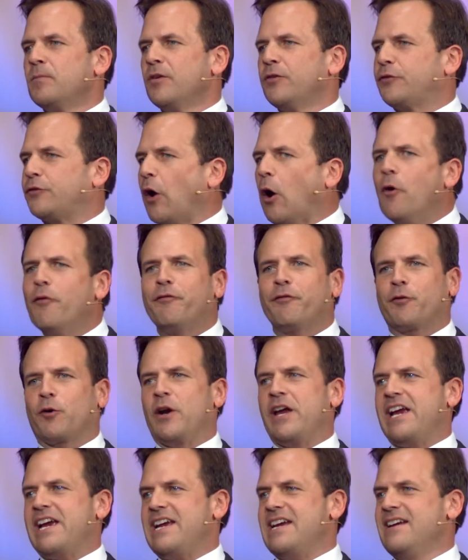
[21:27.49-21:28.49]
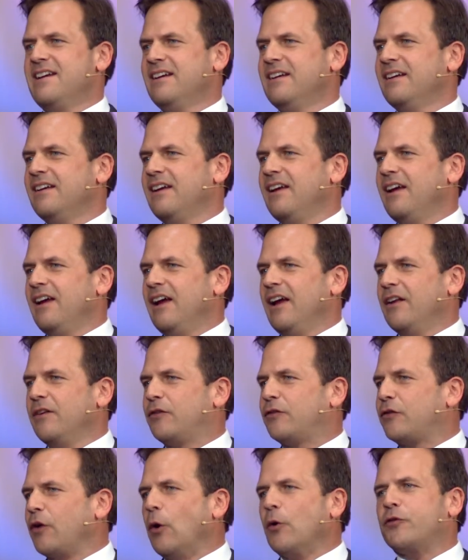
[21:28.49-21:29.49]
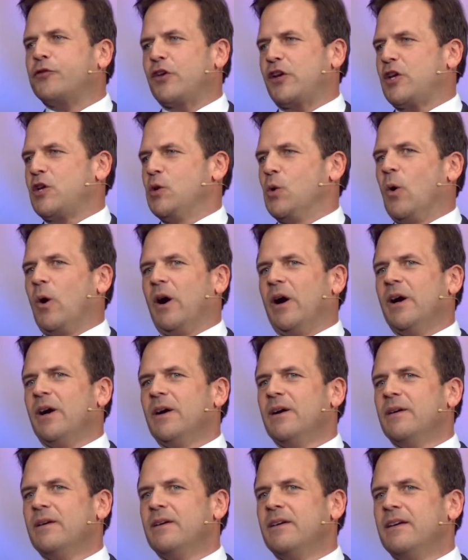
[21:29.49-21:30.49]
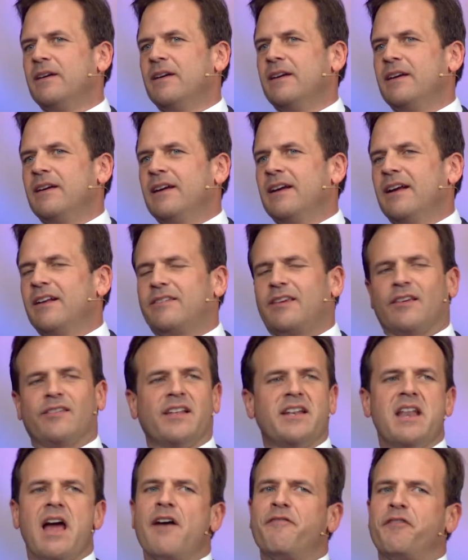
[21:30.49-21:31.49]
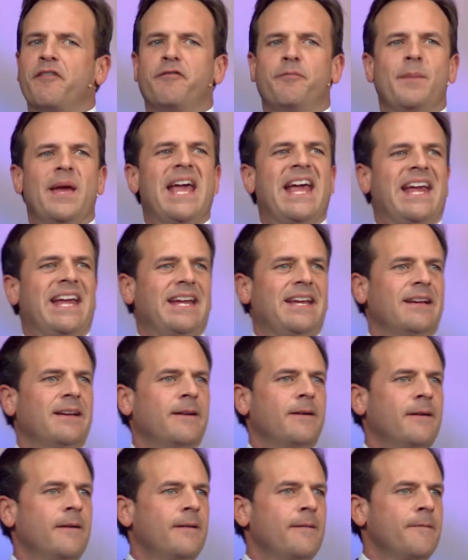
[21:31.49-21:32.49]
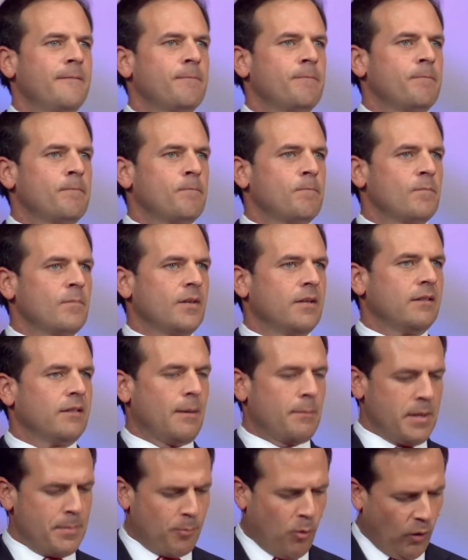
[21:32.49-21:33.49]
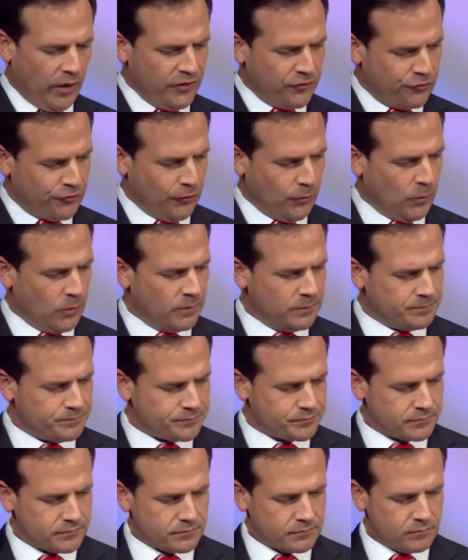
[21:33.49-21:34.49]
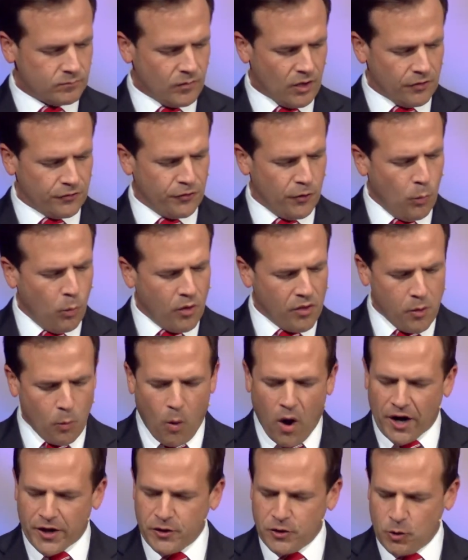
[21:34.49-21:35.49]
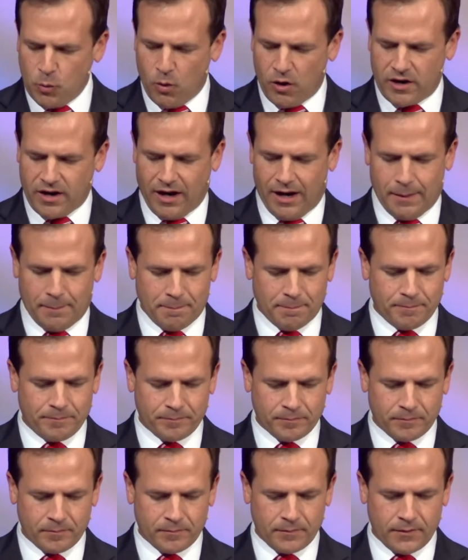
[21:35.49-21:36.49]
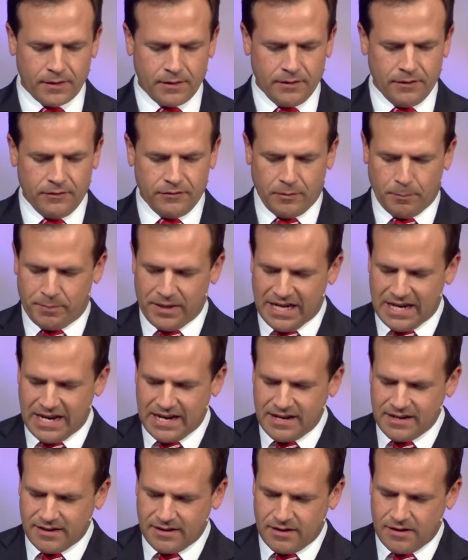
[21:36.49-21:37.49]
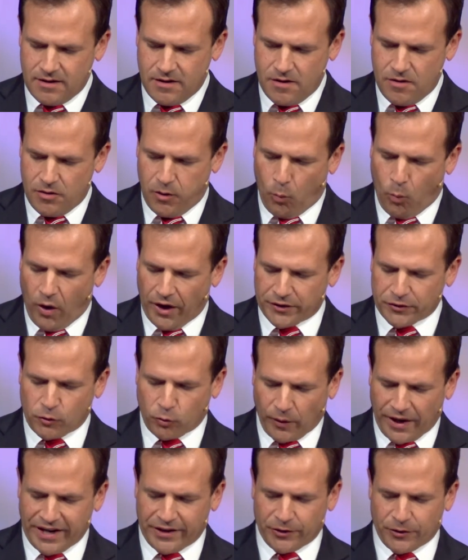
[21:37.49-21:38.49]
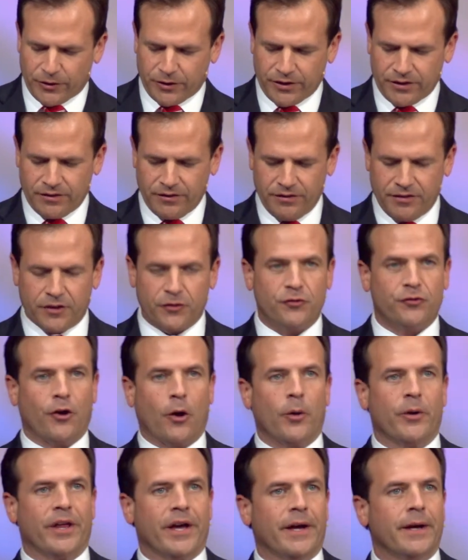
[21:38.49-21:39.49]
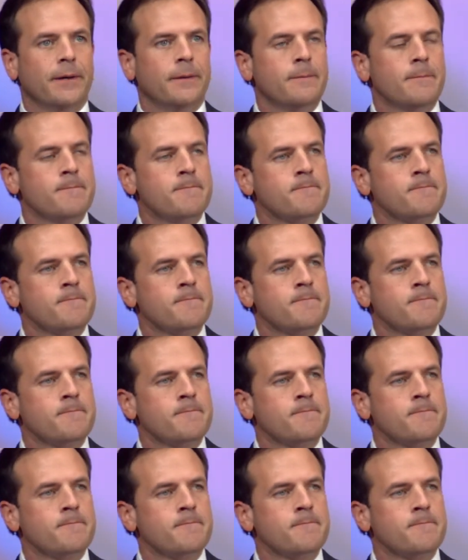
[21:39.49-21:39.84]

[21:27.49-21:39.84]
So free and so secure, and says, Enough of me. Let me point you to the one who will come to be the one greater than Jonah